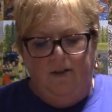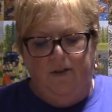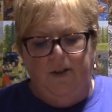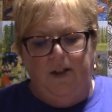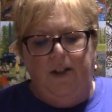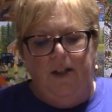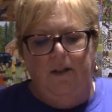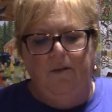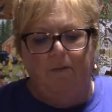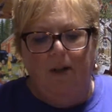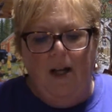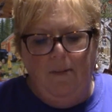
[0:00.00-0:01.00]
she didn't
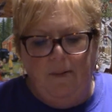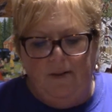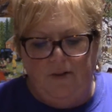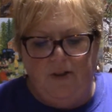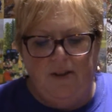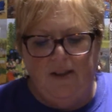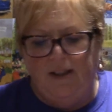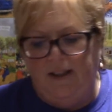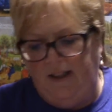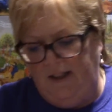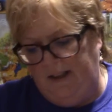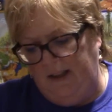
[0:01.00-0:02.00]
wrap it. She's
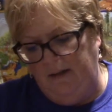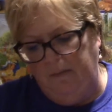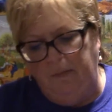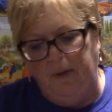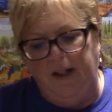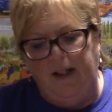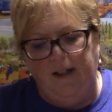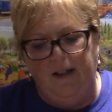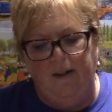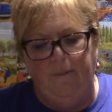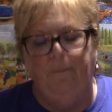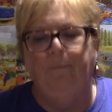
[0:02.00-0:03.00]
lucky it didn't break.